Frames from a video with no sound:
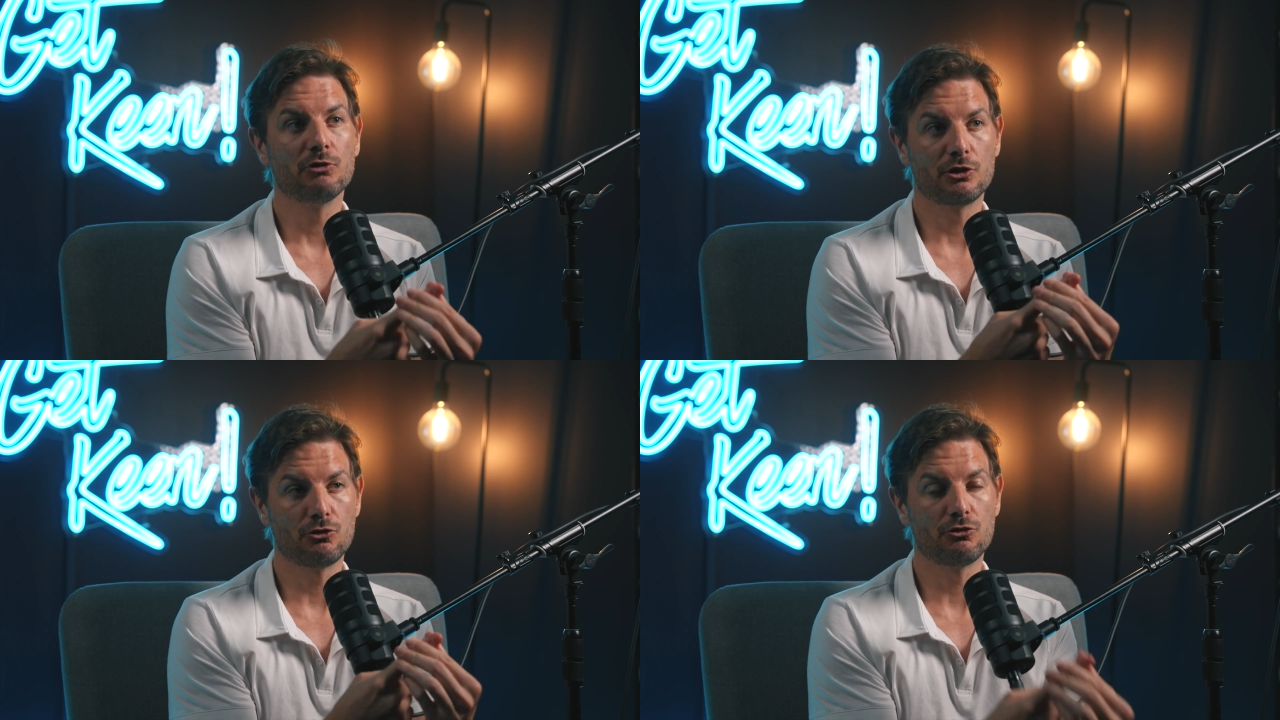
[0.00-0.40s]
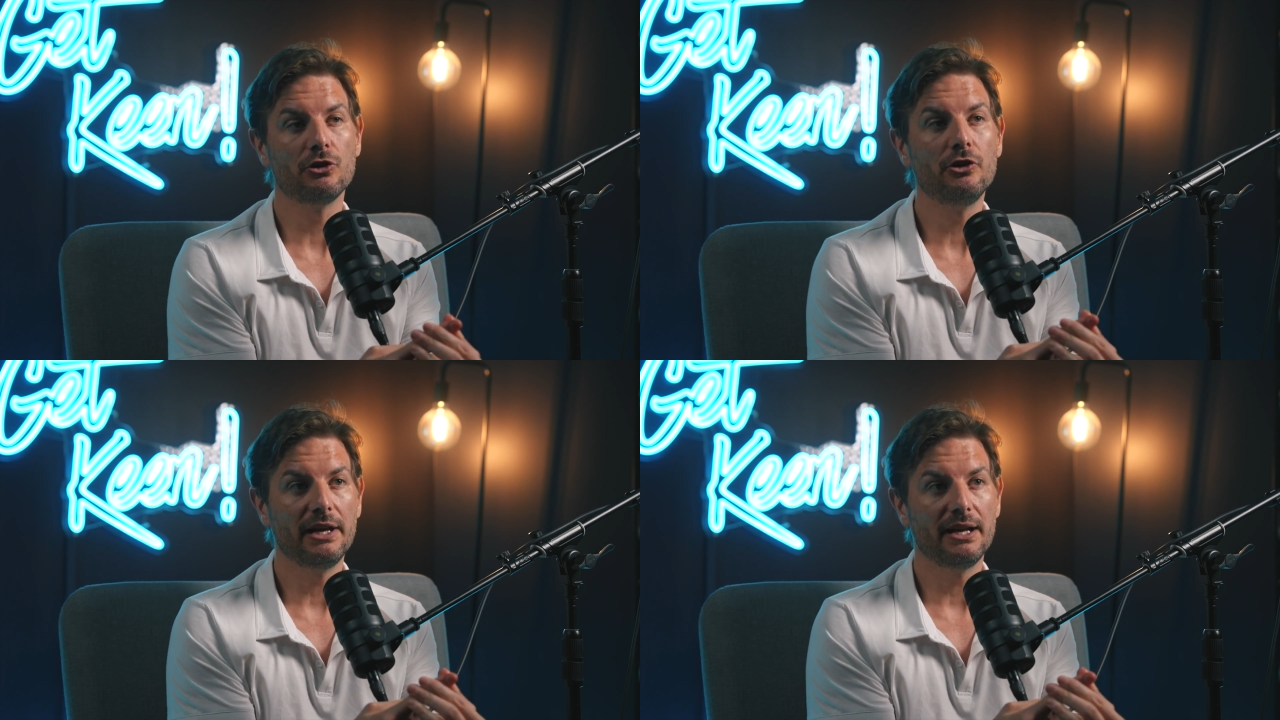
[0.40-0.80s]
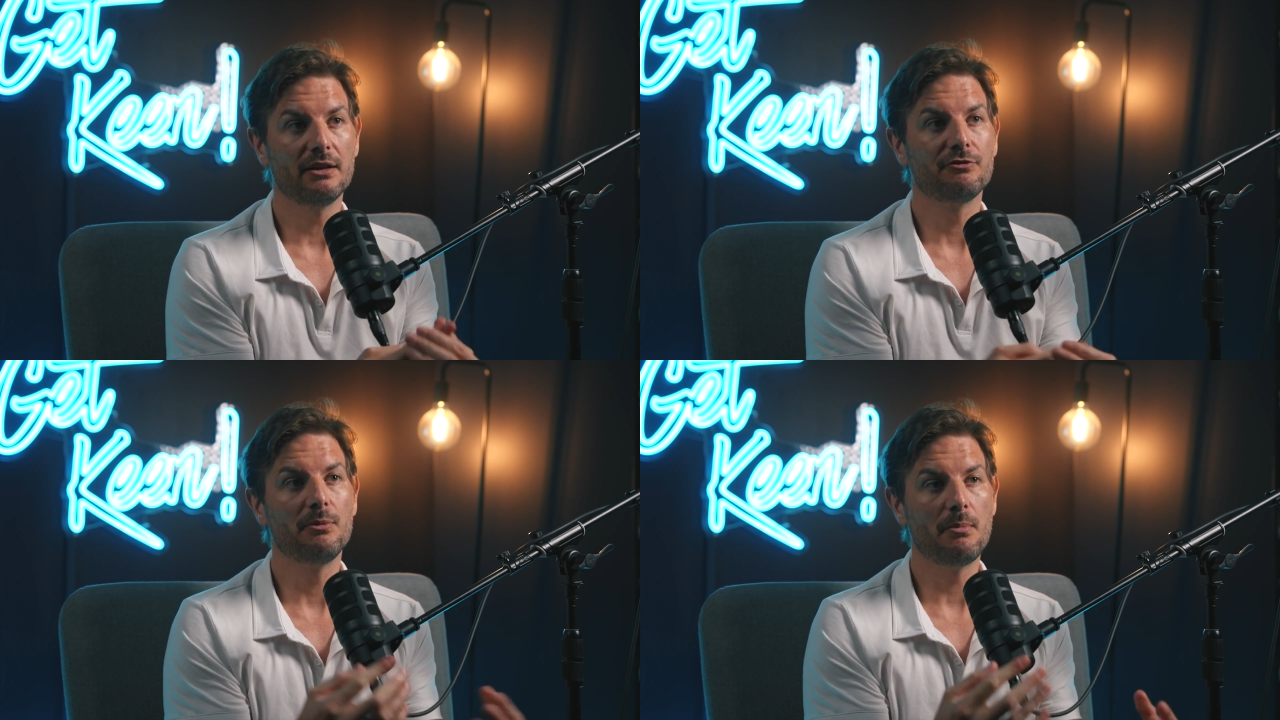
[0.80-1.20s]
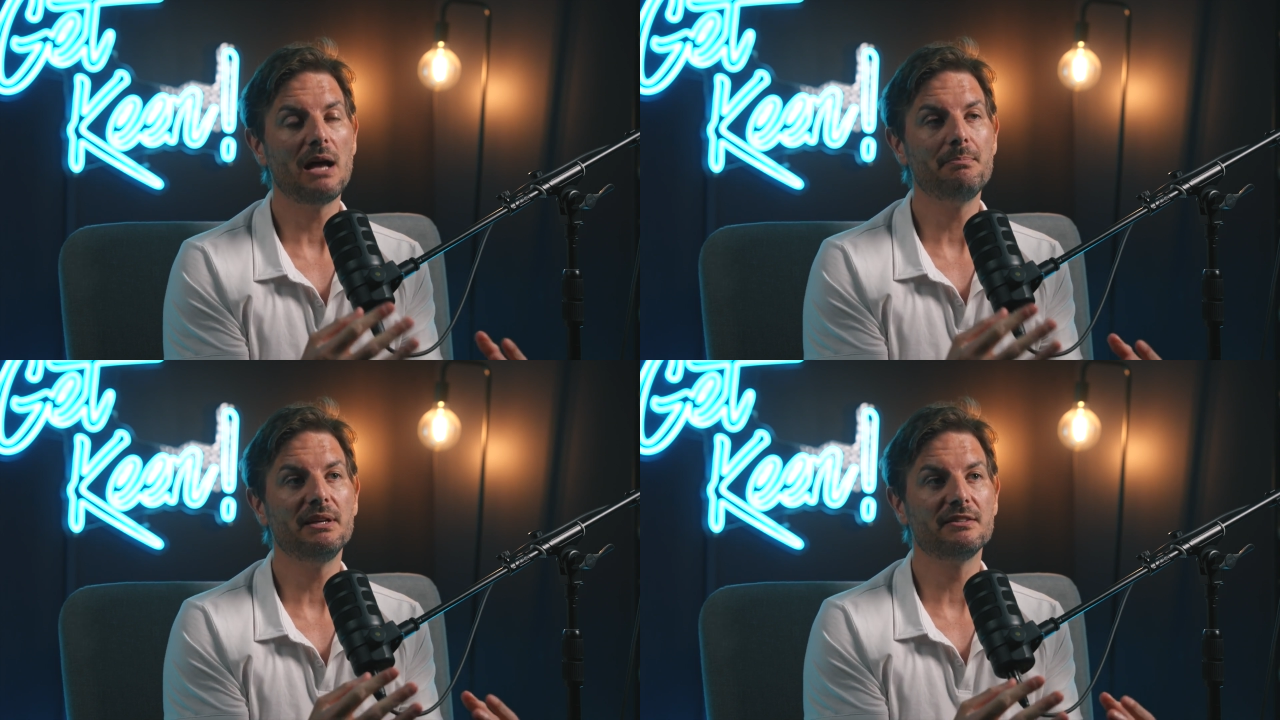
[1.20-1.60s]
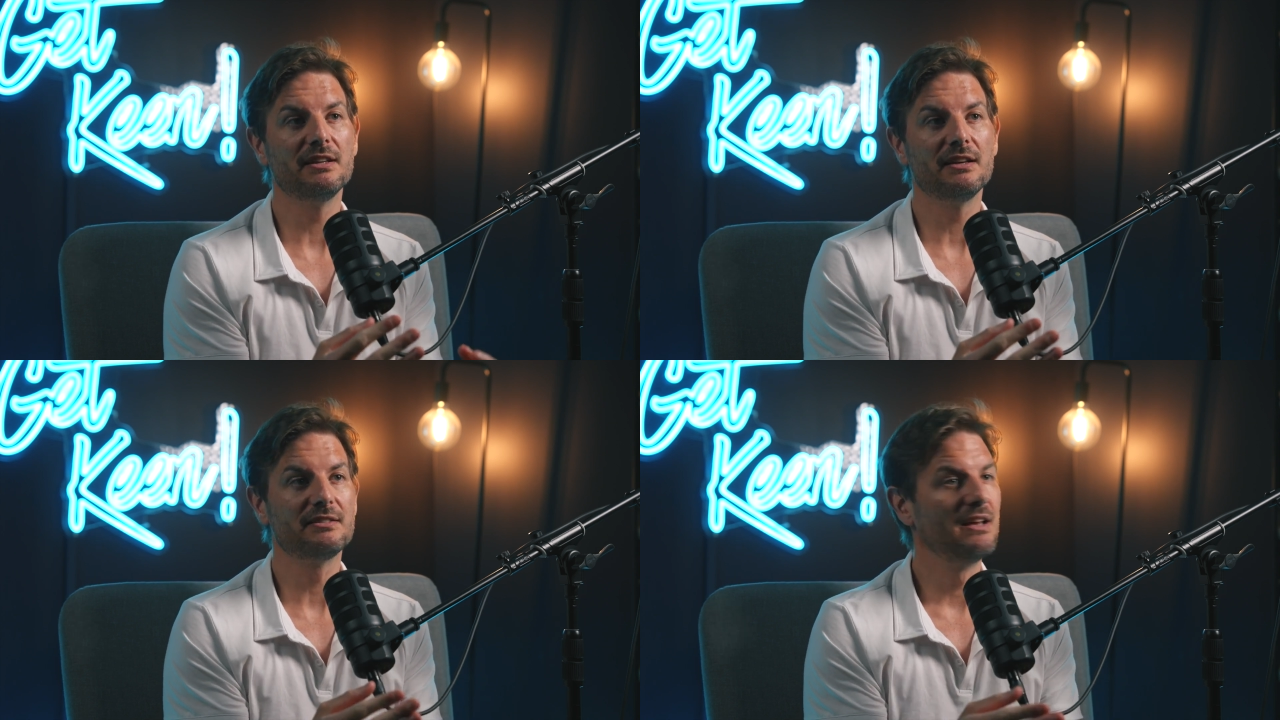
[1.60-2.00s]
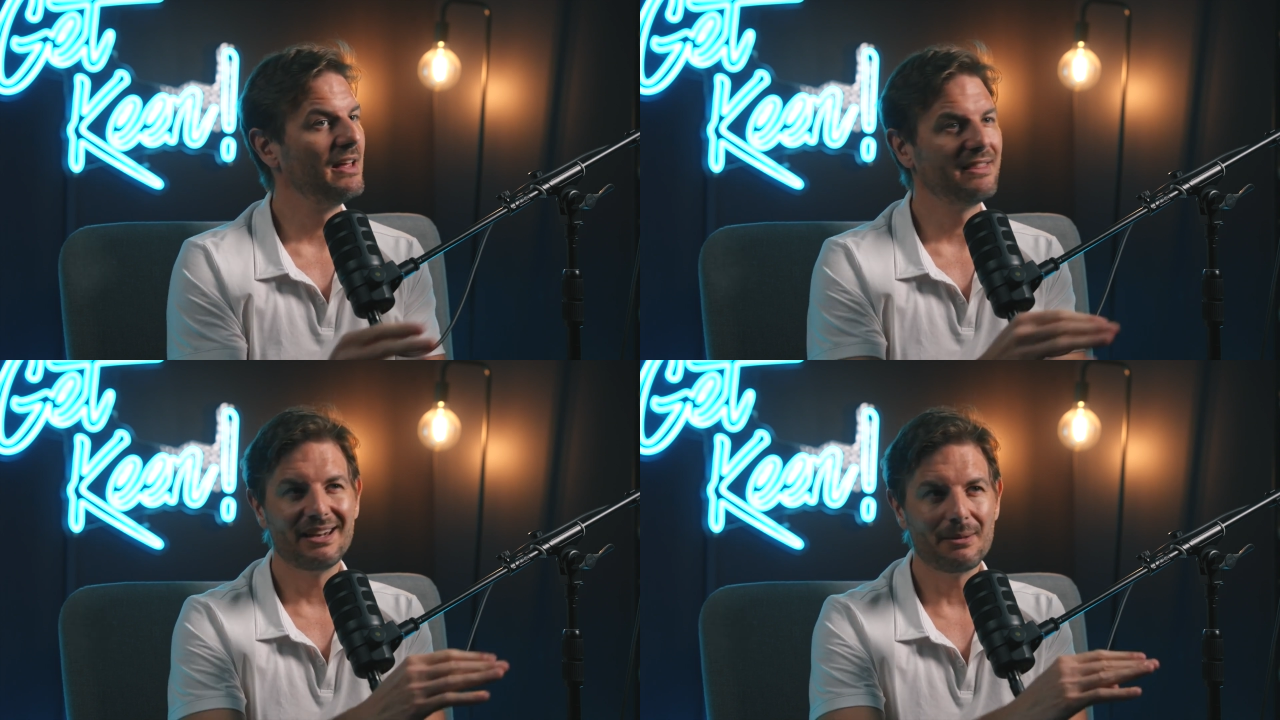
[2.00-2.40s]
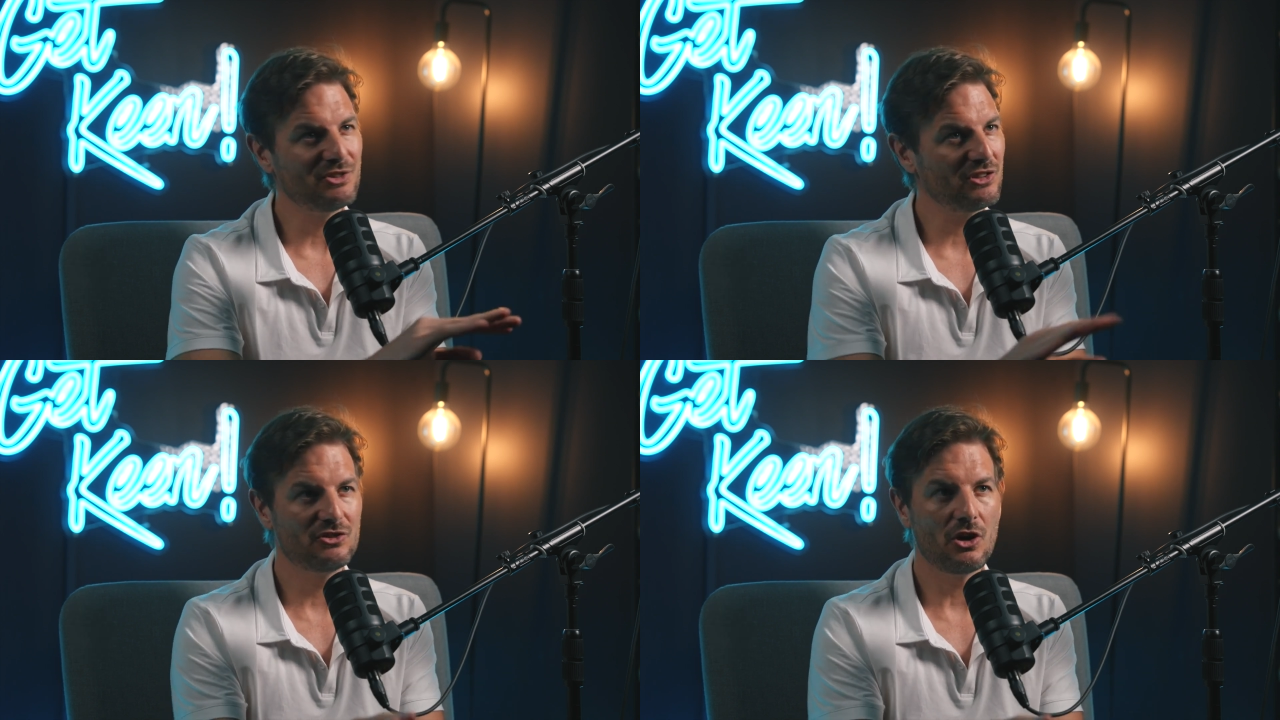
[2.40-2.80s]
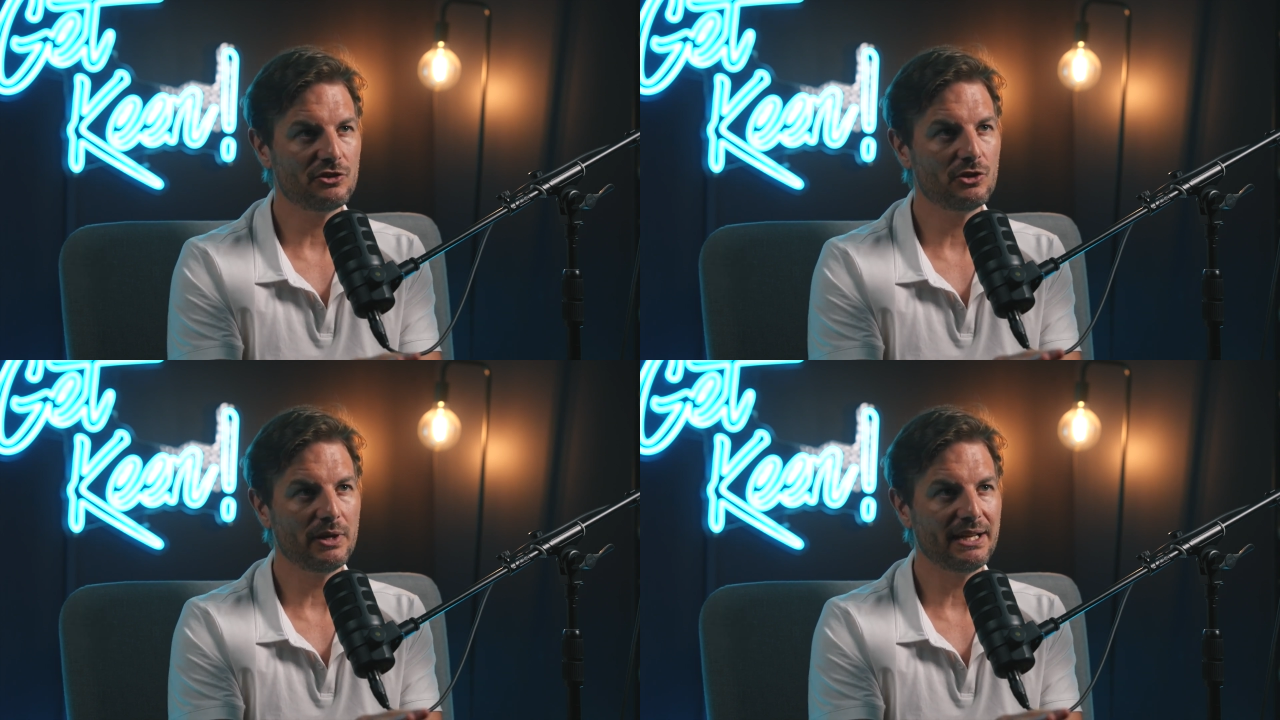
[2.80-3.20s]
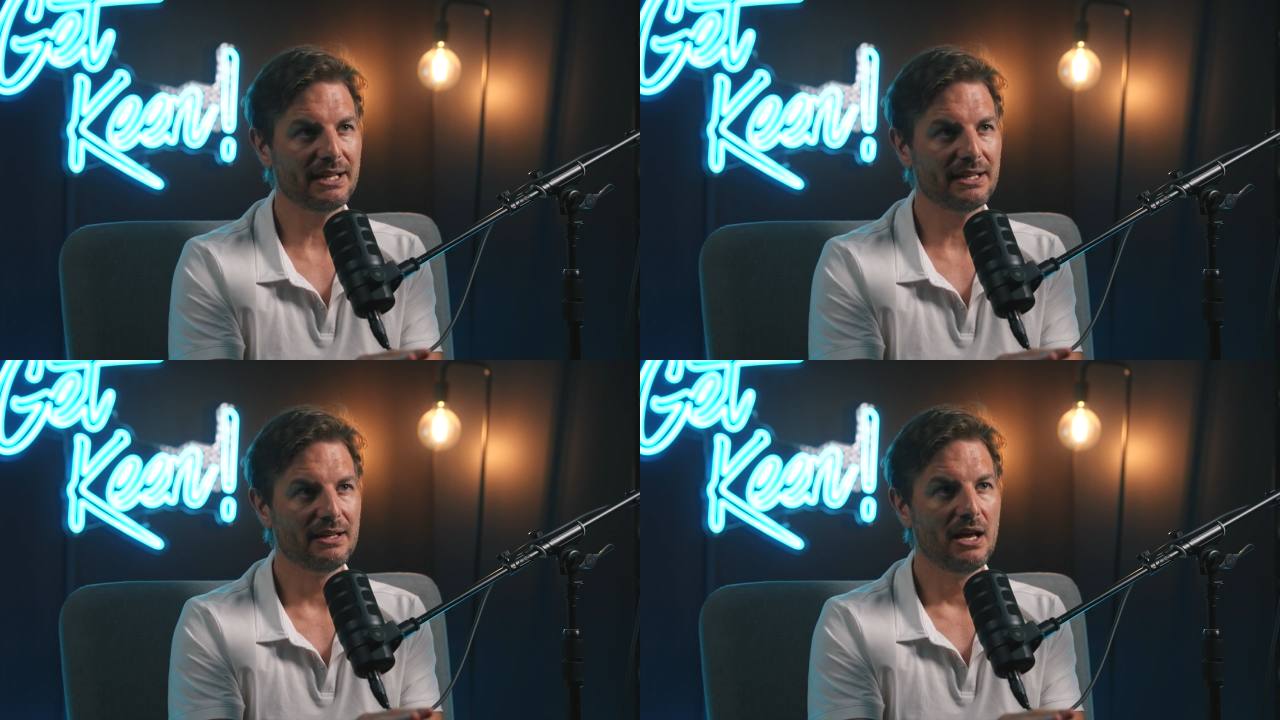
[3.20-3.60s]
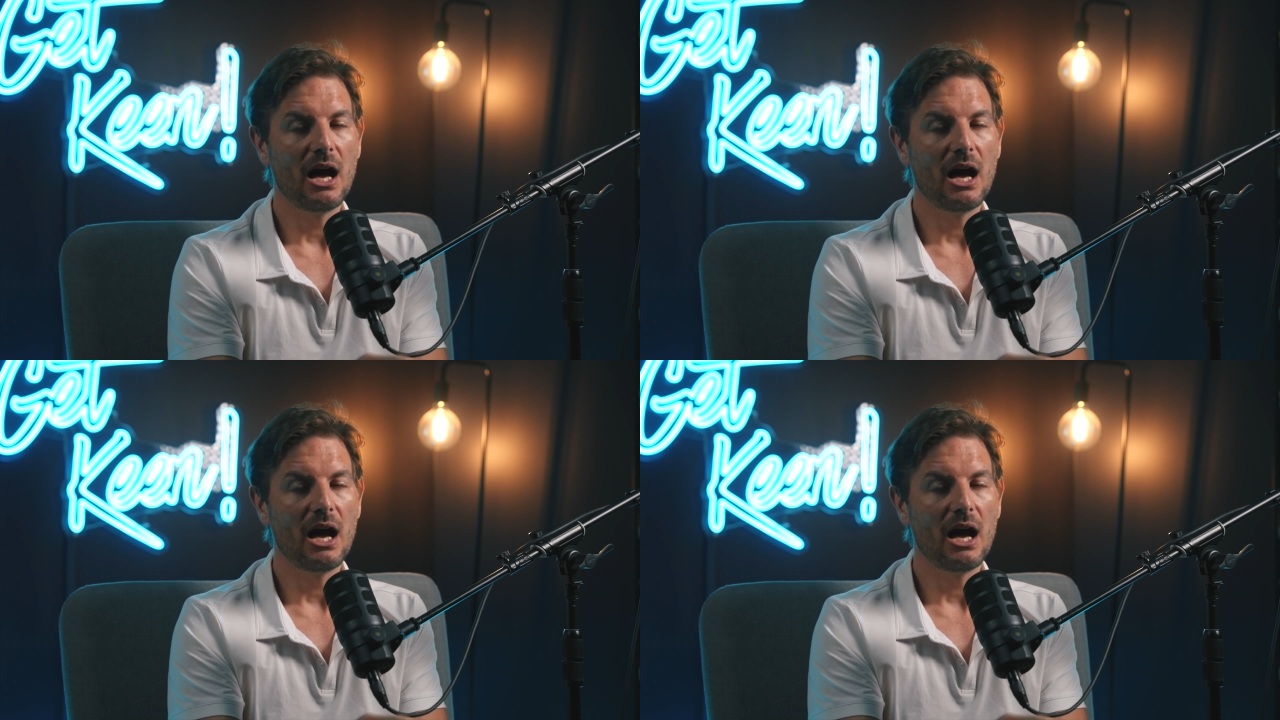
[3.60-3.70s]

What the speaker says: recruiting for my business, then I'm just not doing it.